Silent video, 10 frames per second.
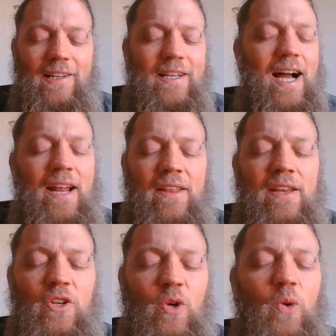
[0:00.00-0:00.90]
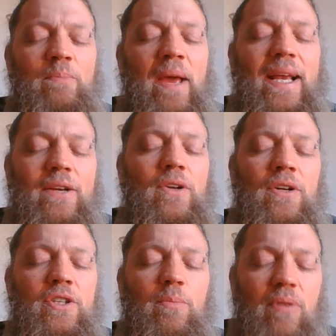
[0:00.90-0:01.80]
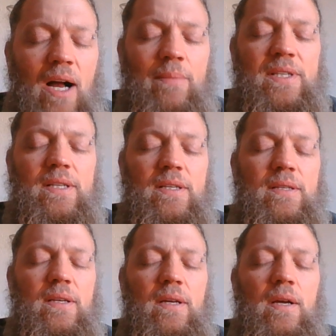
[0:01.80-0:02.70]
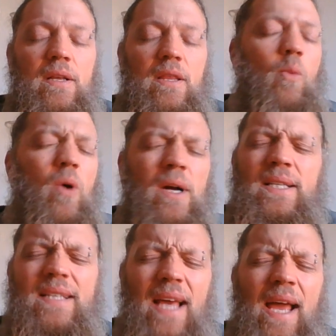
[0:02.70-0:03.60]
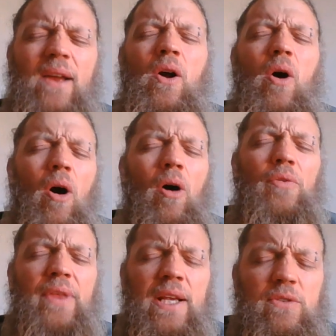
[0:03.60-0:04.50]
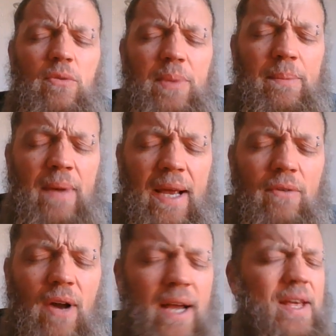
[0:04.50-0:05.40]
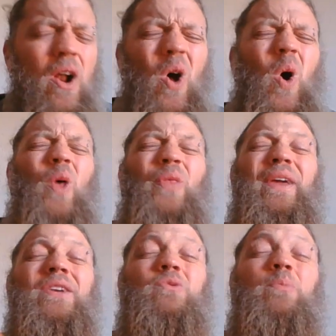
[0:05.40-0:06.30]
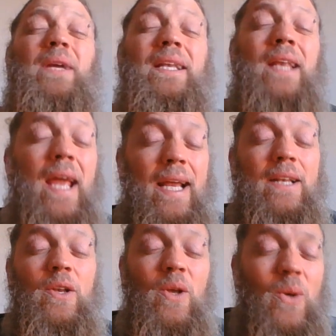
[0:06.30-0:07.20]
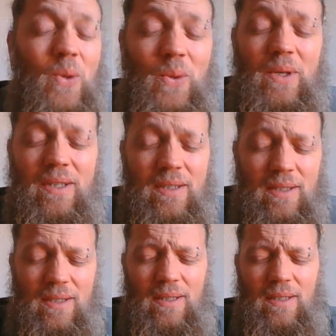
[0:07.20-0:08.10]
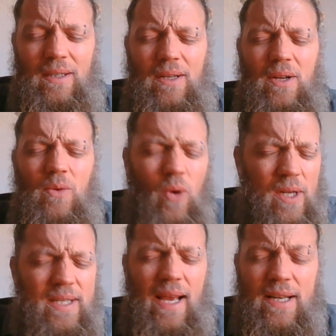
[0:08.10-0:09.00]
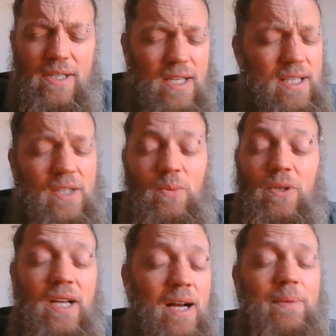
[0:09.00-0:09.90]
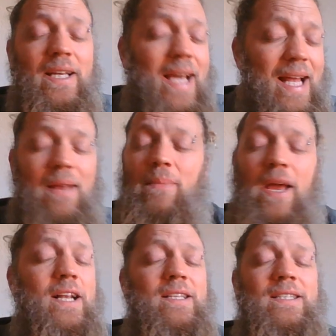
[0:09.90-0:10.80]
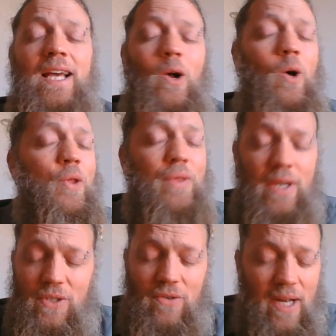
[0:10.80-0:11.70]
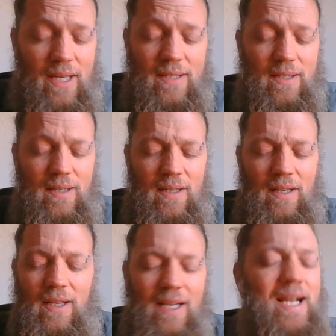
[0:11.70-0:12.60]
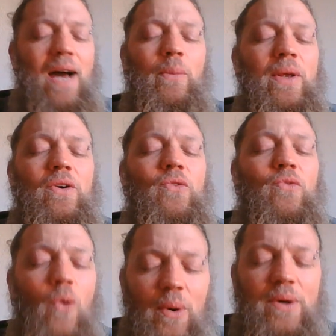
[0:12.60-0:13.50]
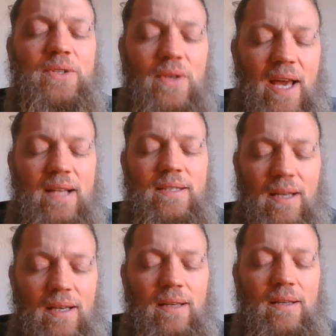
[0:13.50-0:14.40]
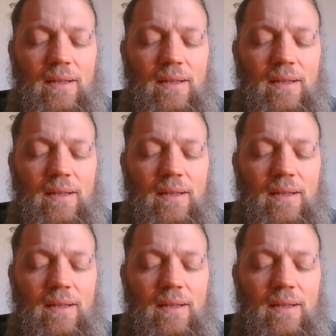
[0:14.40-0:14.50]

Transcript: God, and that you would make good on your promises. That one day all things will be made right. That all things will be made new. One day Jesus will come again and set all things right. God, we look forward to that day.